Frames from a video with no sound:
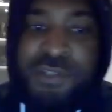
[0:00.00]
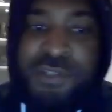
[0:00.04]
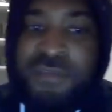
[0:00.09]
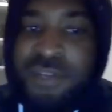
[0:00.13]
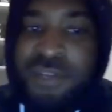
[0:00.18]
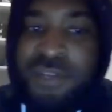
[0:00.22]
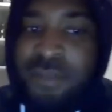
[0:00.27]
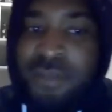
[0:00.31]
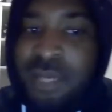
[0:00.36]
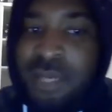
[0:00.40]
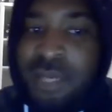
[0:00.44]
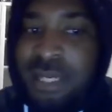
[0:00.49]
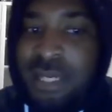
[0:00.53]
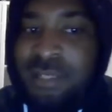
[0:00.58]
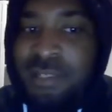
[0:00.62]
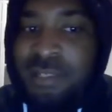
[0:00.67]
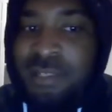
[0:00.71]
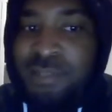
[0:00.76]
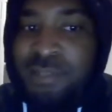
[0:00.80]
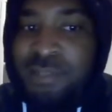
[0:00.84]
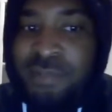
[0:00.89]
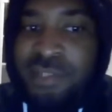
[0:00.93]
you think about that
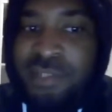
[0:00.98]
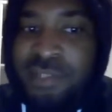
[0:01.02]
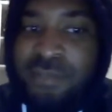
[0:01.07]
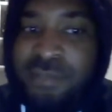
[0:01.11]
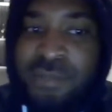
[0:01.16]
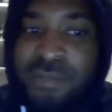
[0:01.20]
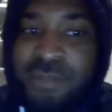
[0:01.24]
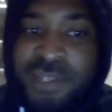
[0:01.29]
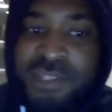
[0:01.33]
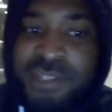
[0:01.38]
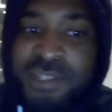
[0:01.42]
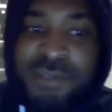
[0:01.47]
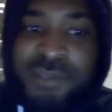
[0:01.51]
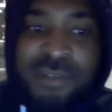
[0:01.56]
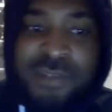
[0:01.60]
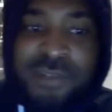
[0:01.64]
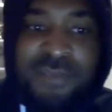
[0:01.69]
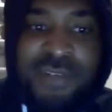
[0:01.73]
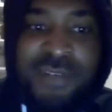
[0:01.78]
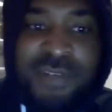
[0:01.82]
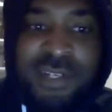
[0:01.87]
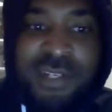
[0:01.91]
situation, Martial and
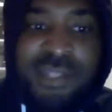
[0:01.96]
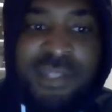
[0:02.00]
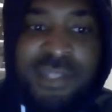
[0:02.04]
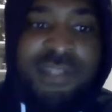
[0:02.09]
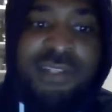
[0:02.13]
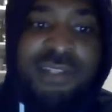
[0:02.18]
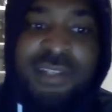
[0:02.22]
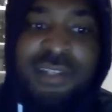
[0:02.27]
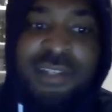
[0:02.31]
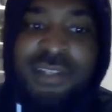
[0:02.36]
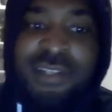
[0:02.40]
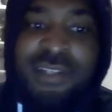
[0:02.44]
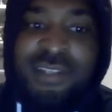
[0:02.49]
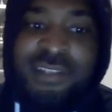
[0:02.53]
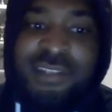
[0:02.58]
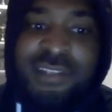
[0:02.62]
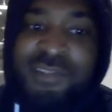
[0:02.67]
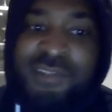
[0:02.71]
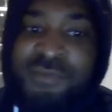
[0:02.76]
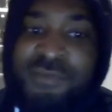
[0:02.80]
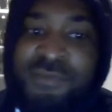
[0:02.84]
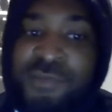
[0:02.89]
Cavani?
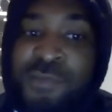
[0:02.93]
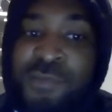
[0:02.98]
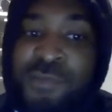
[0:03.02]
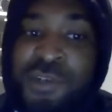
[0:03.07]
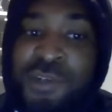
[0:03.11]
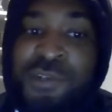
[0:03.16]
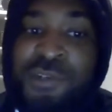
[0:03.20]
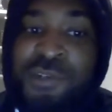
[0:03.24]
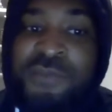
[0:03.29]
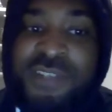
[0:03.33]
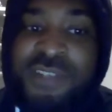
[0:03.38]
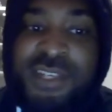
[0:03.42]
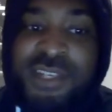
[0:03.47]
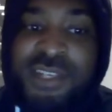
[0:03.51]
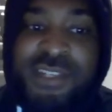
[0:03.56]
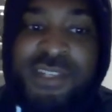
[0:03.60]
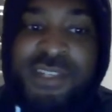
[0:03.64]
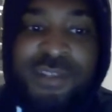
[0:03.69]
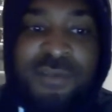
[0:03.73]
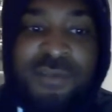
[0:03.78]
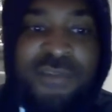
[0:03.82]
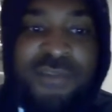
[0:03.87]
From what you've
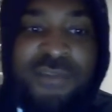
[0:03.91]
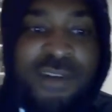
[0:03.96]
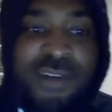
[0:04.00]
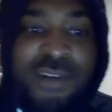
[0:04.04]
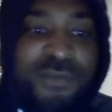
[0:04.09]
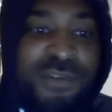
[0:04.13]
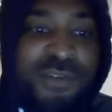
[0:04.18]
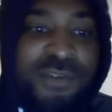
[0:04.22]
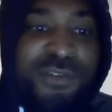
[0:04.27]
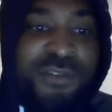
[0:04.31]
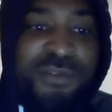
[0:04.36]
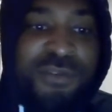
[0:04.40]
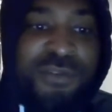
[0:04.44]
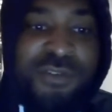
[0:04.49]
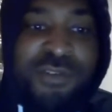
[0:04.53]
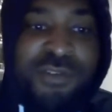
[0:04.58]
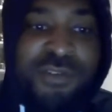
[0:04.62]
seen so far, what do you